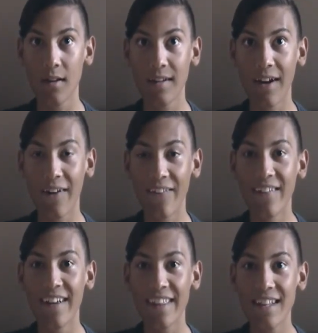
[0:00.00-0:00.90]
Now,
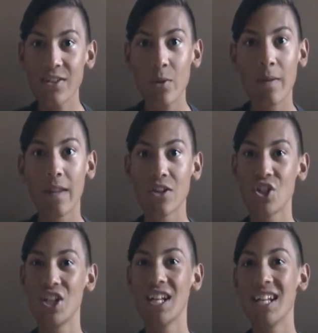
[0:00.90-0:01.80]
this urban
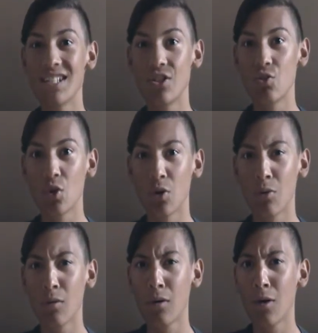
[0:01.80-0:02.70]
legend isn't true.
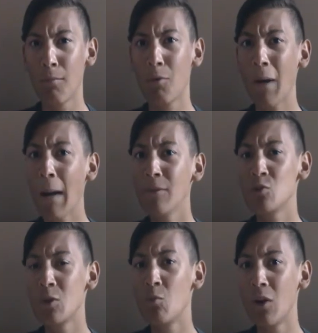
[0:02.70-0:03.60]
But what
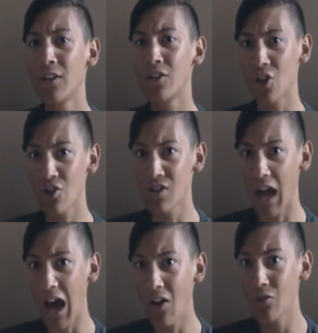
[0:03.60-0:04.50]
happens when one turns
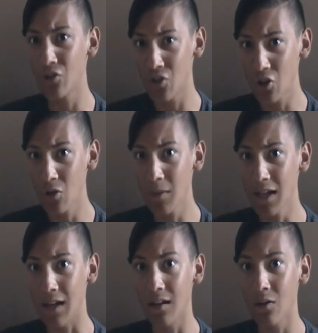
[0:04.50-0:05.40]
out to
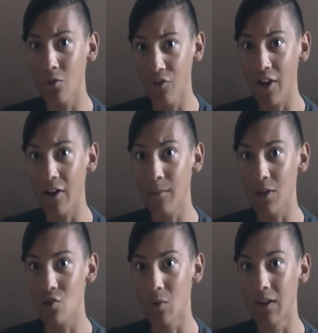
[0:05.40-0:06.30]
be very
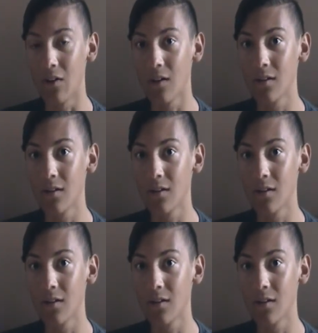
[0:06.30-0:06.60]
much real?